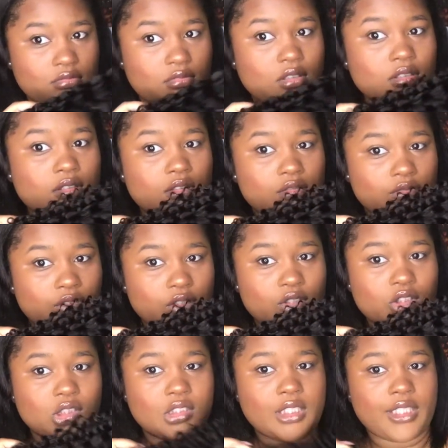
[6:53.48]
you know,
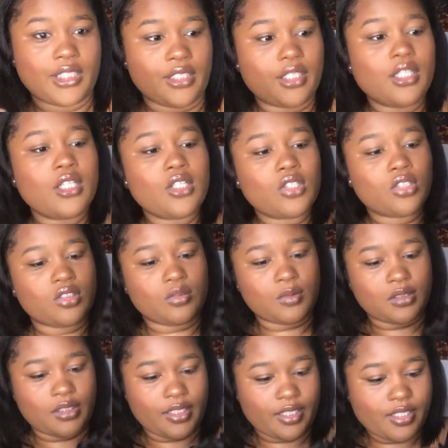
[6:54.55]
virgin hair. Because
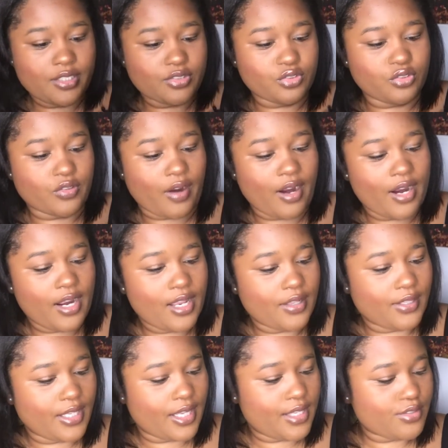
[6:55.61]
when the hair is gray
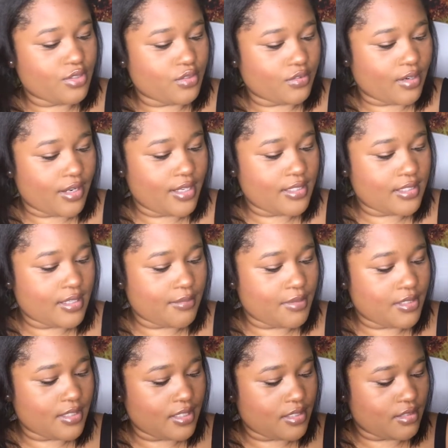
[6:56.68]
and it has grays, that
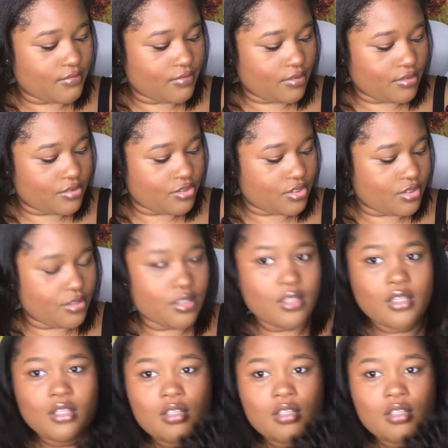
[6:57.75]
means that it's virgin.